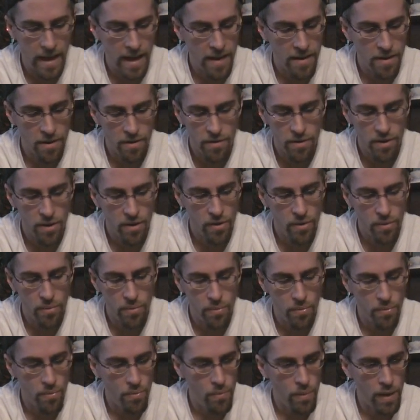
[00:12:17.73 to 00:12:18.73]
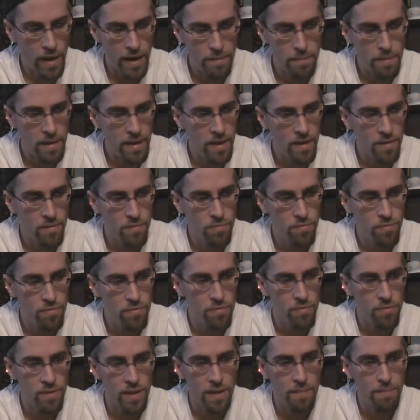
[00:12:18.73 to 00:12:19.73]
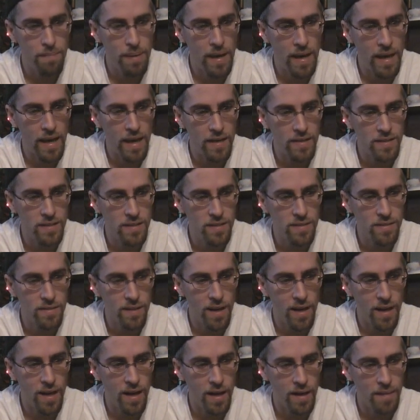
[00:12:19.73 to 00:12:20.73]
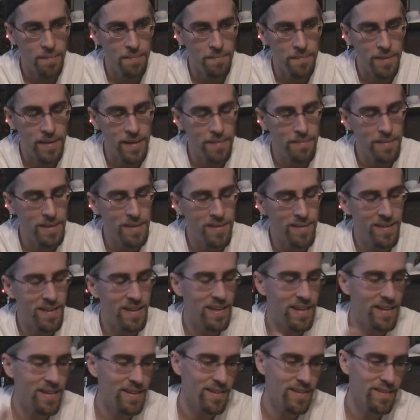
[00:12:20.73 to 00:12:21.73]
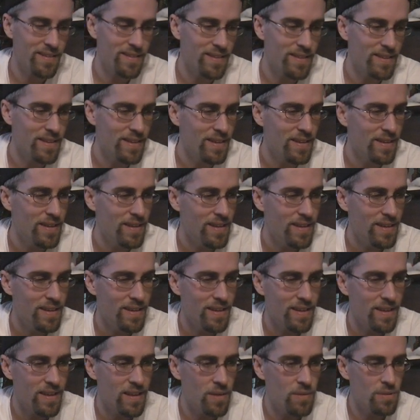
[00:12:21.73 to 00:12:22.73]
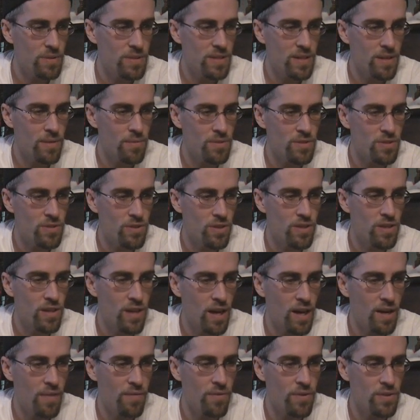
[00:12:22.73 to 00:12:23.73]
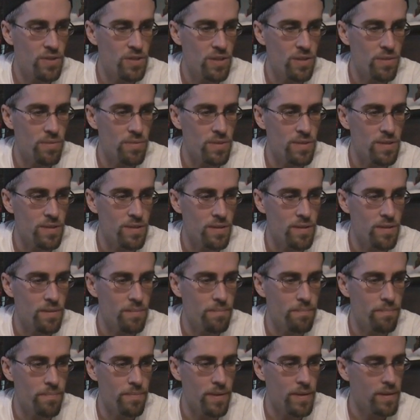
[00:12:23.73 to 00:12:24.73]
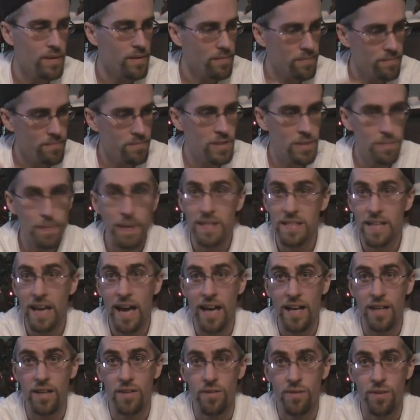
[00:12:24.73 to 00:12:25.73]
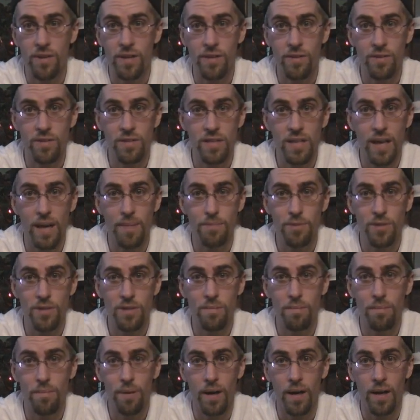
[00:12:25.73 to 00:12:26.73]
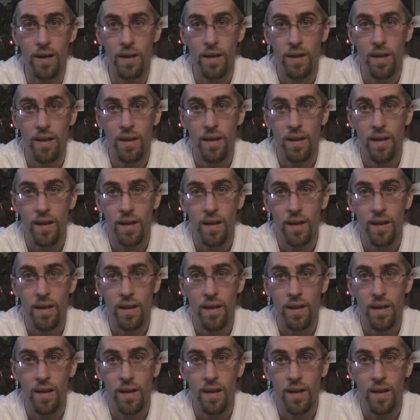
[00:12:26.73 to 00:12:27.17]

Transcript: I don't know why Ben threw that pass. I mean, it was good coverage and it was a spectacular interception, but